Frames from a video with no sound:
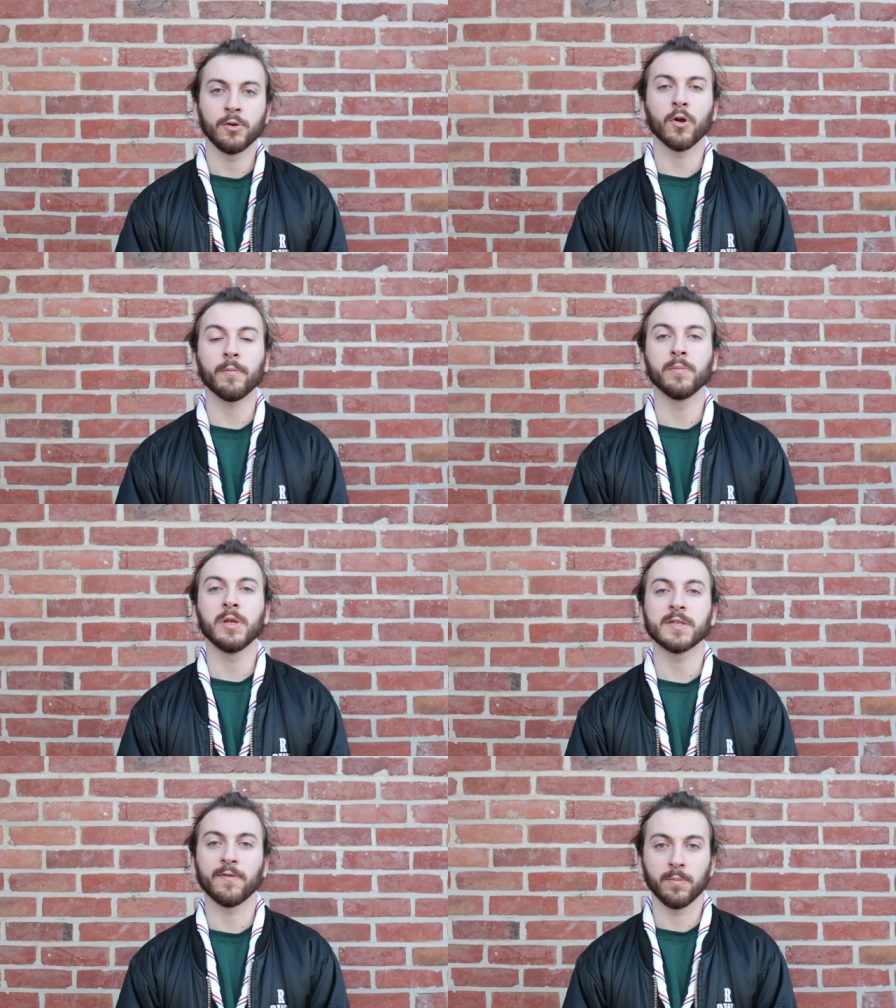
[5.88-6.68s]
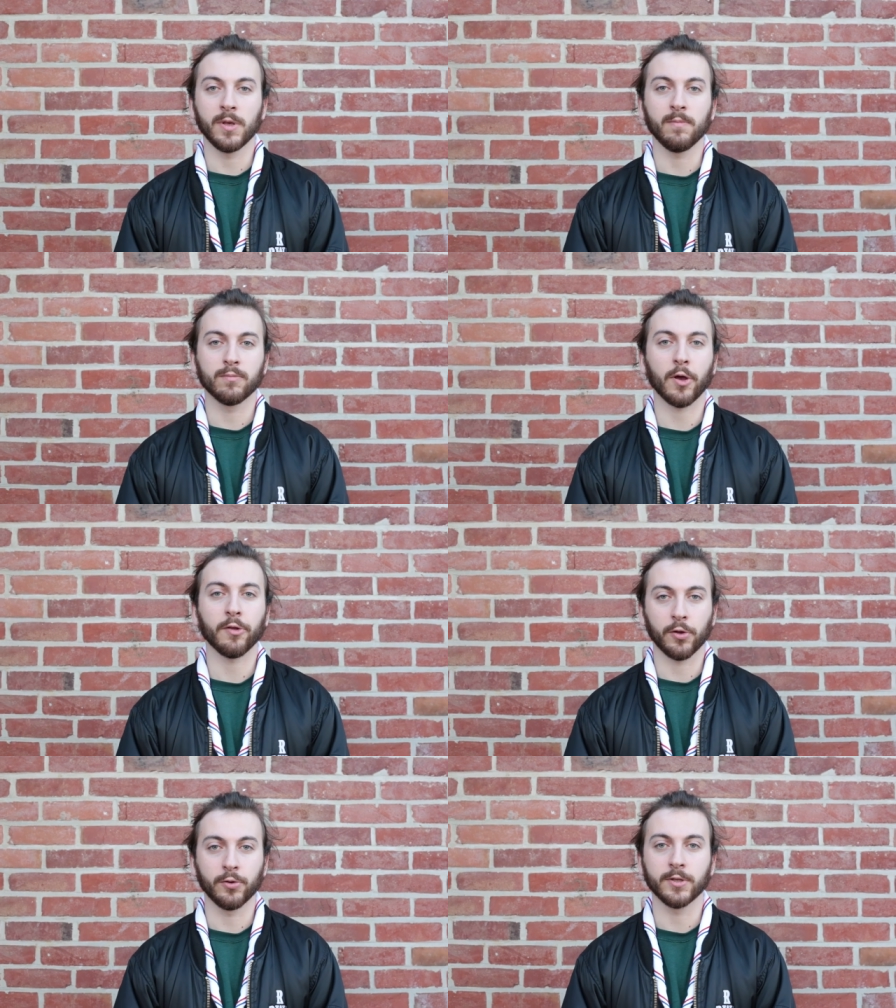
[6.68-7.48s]
Europe means for me
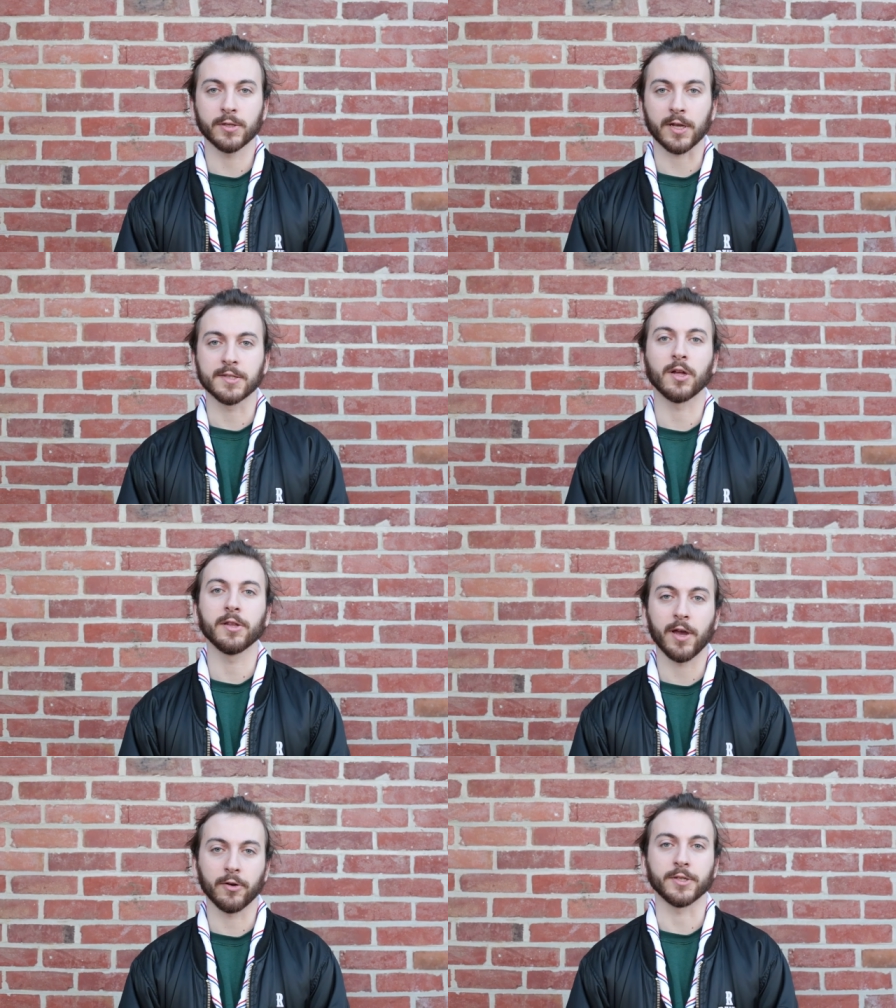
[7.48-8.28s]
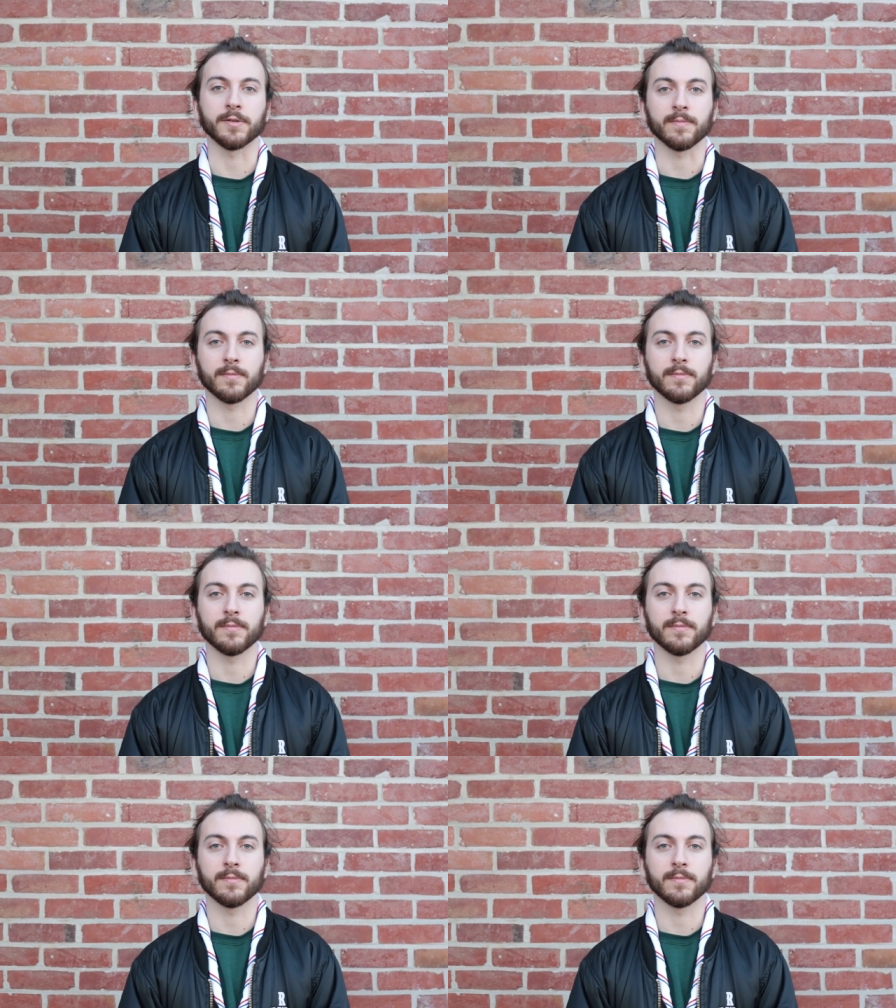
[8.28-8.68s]
brotherhood and solidarity.